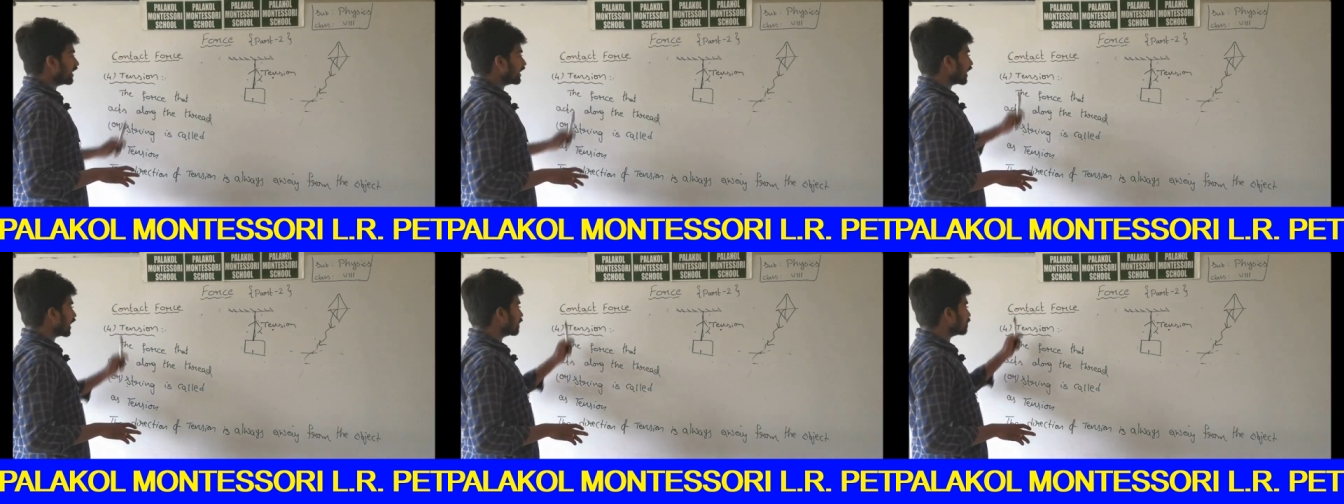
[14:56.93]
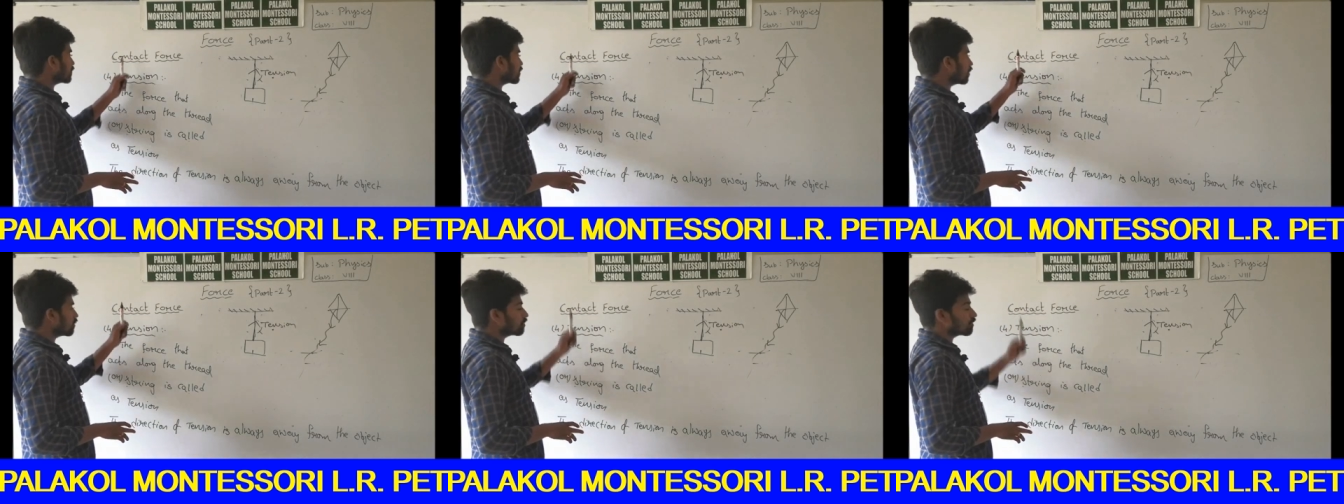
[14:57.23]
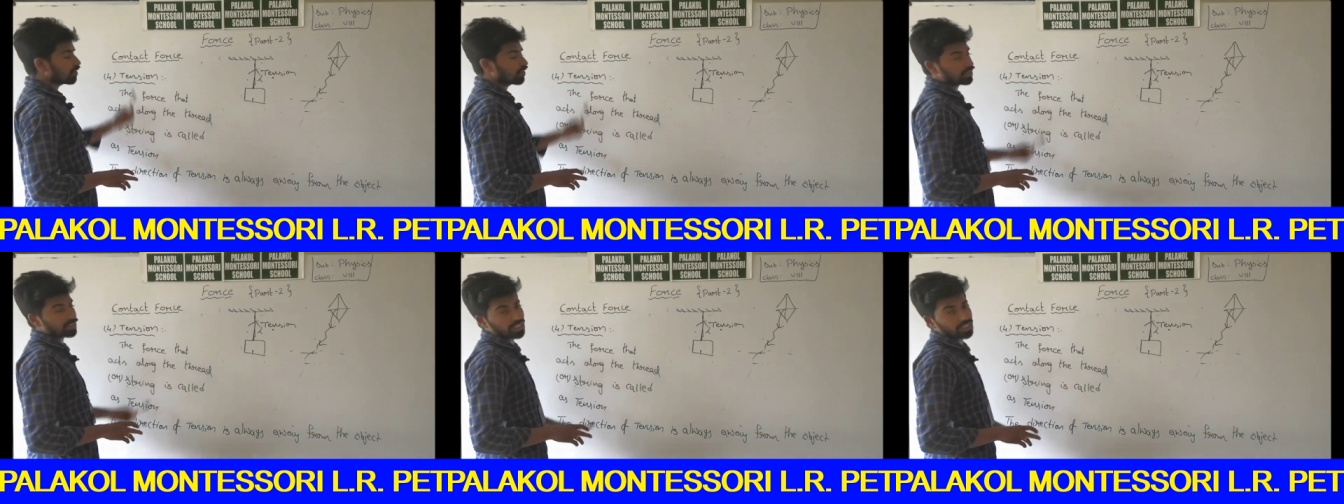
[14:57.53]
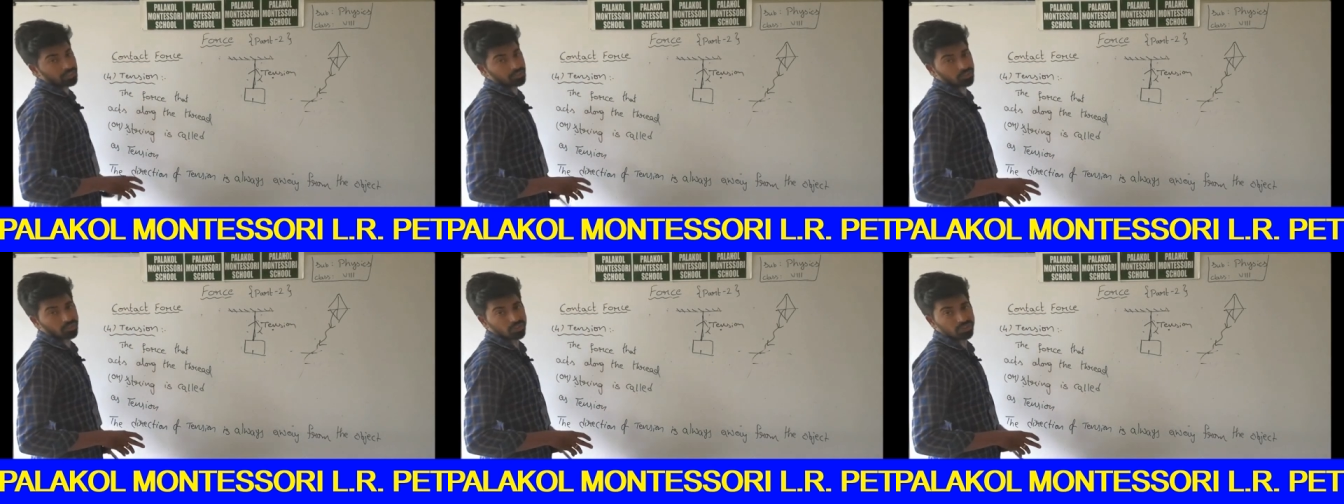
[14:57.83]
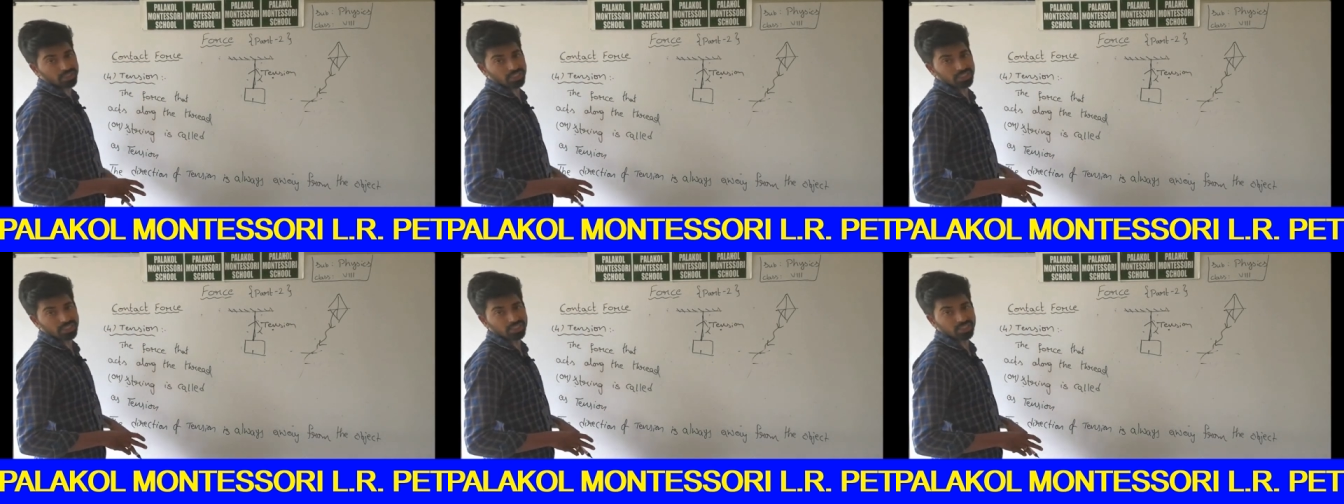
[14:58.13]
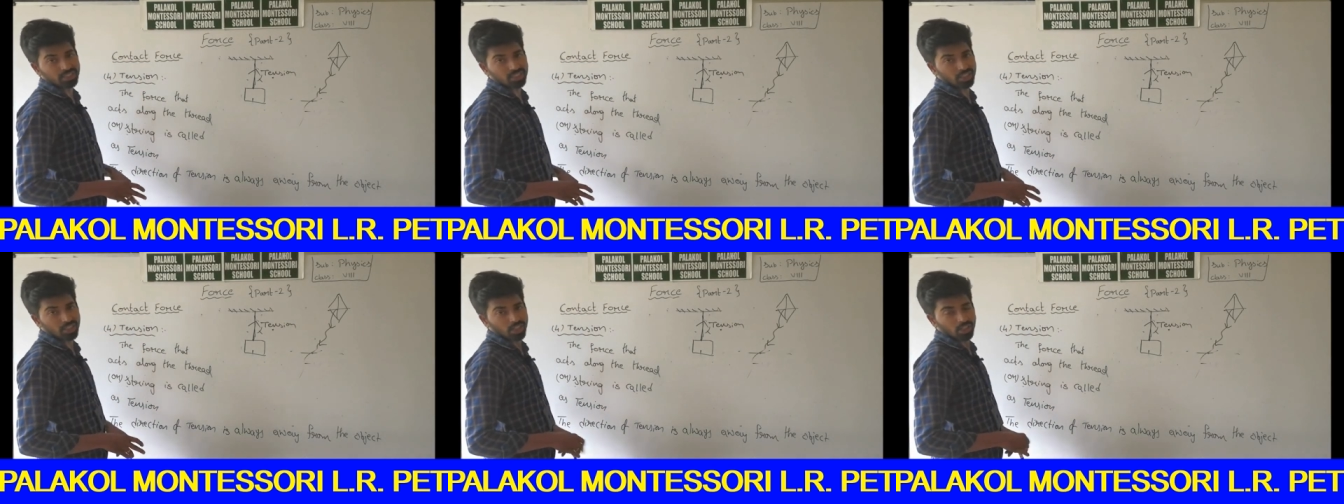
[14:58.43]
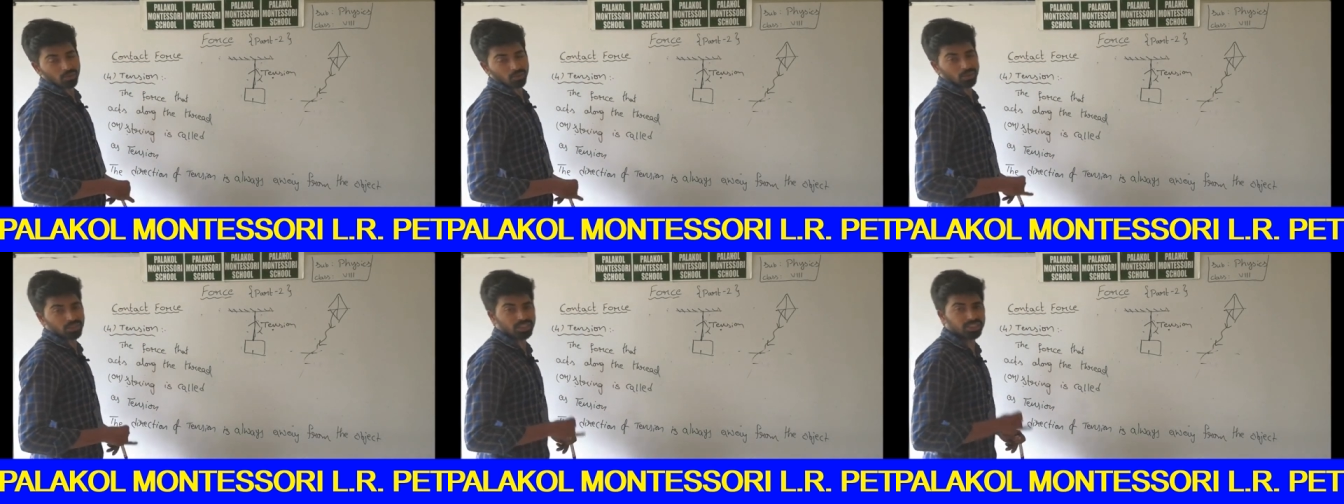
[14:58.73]
types of contact forces.
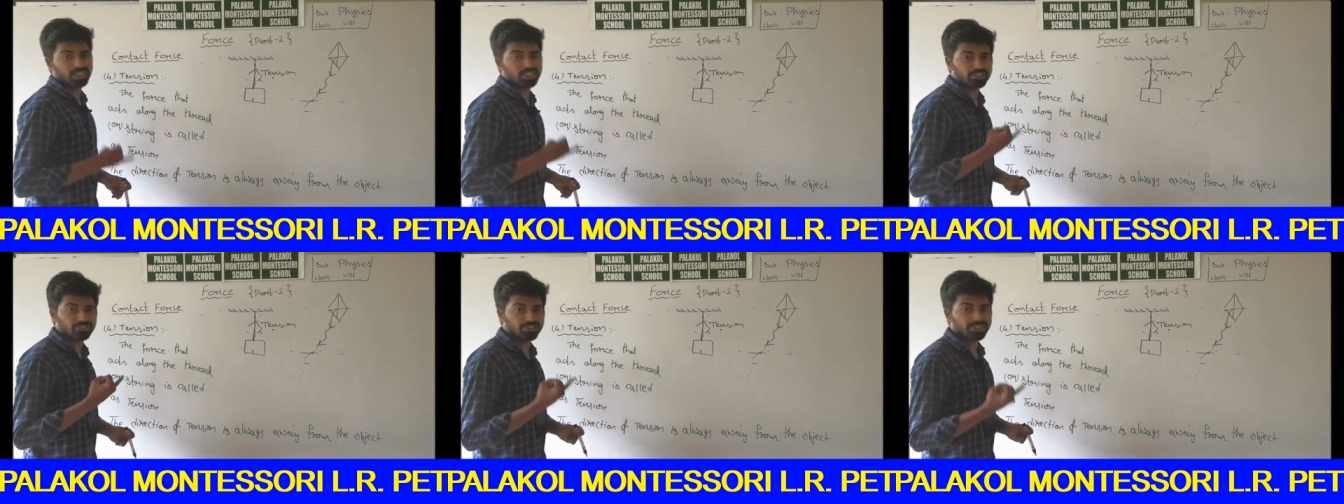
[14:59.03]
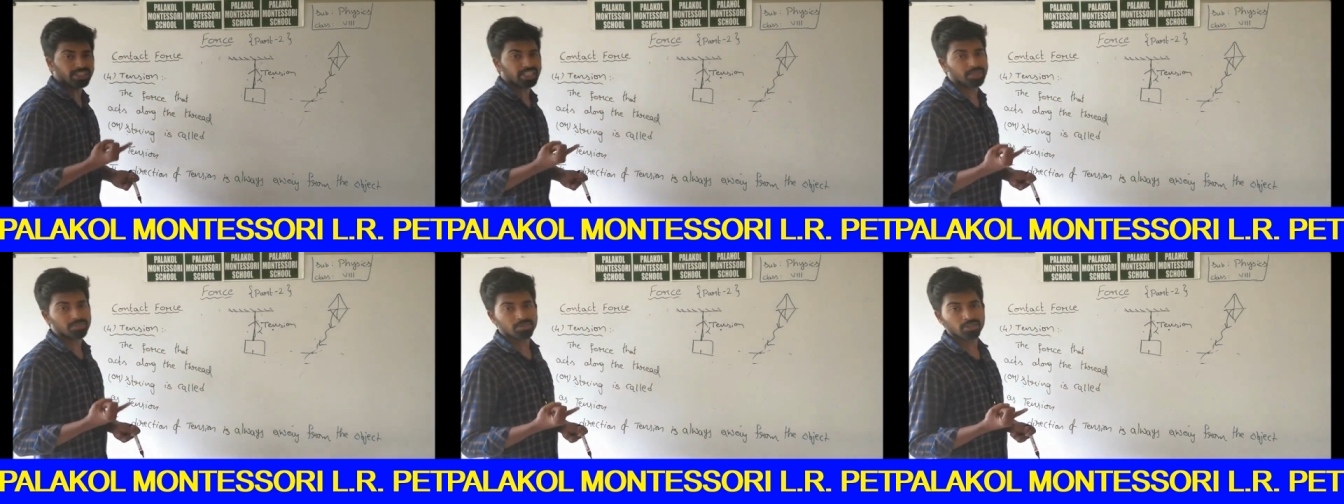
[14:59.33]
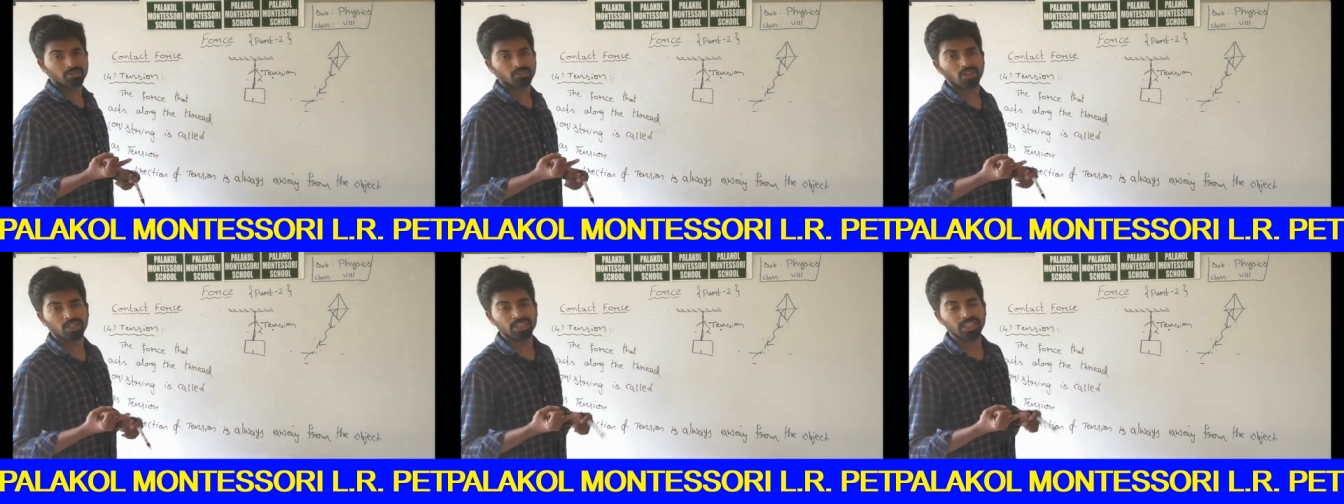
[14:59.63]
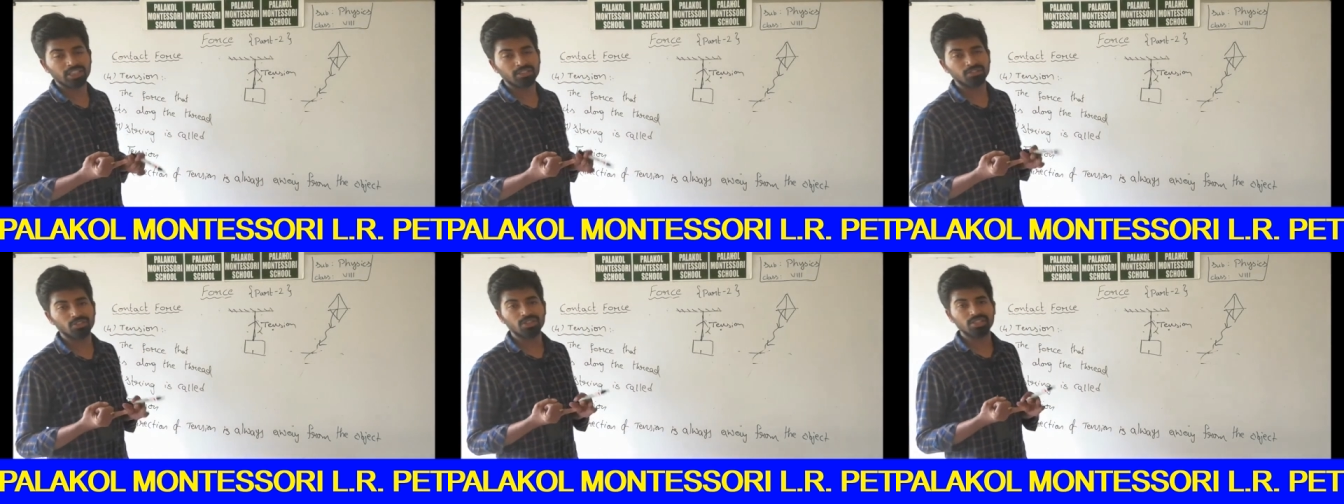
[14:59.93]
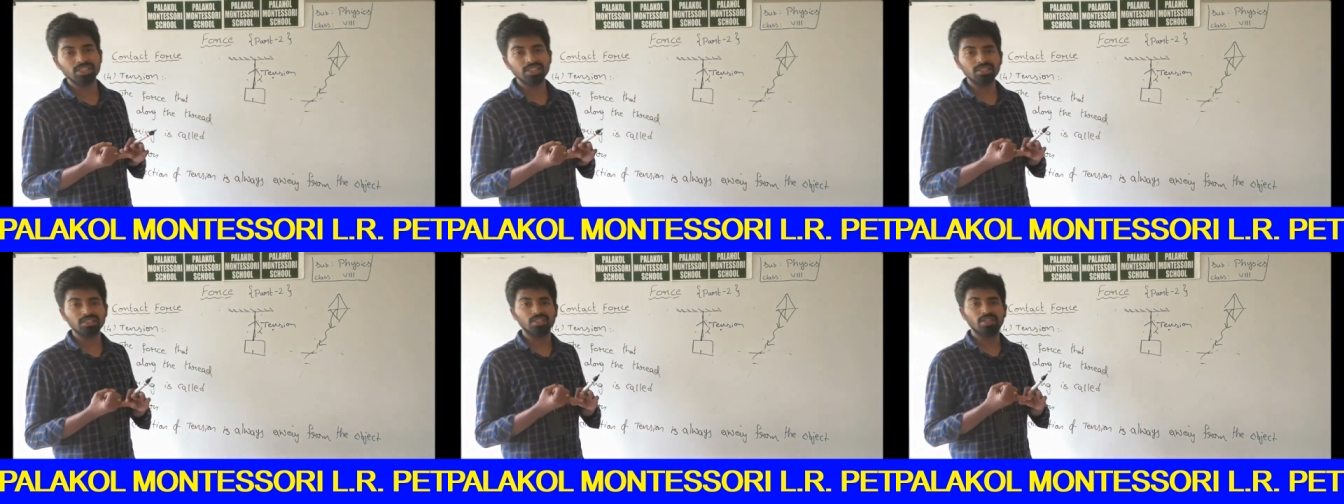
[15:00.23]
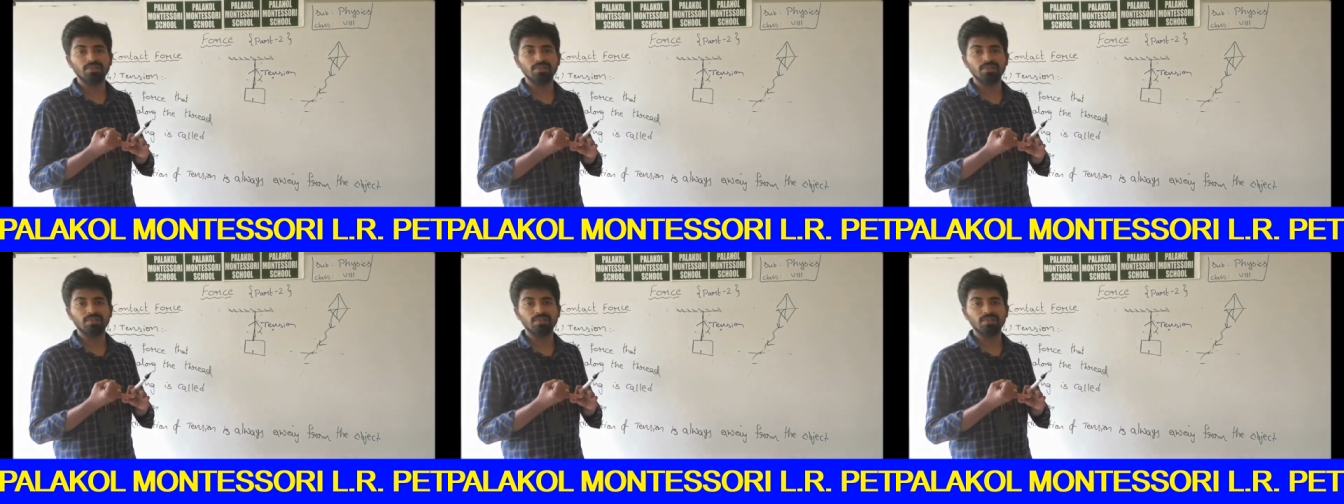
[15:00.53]
What are the different types of contact forces?